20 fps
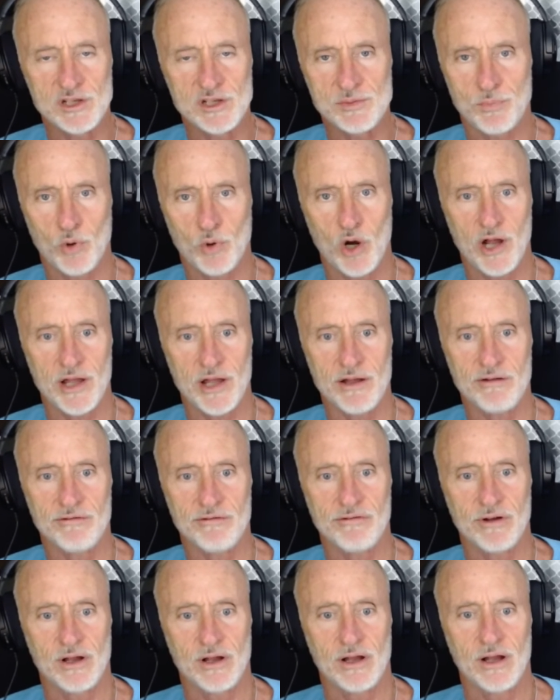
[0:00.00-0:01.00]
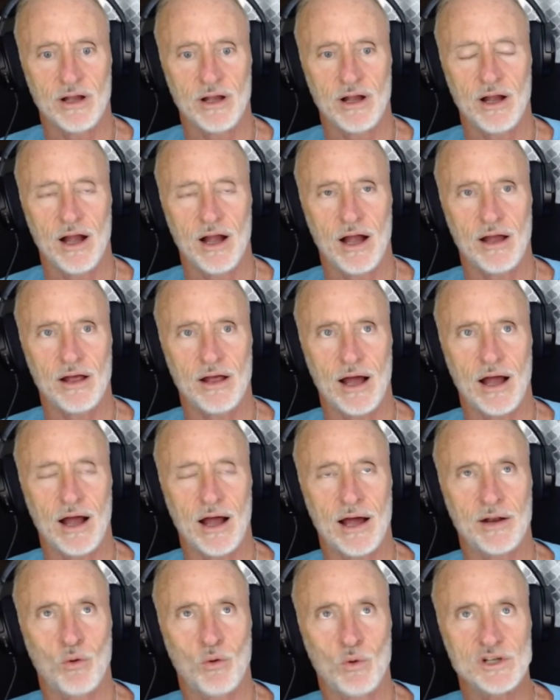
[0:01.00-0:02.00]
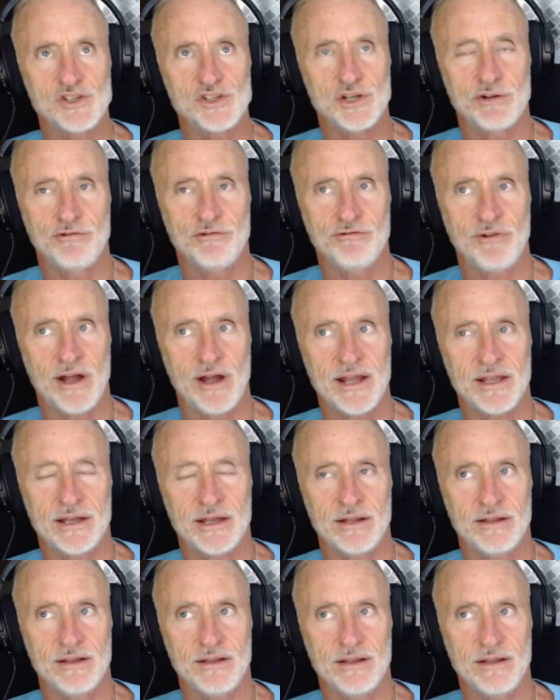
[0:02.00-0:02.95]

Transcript: brave. I don't want you to fake it.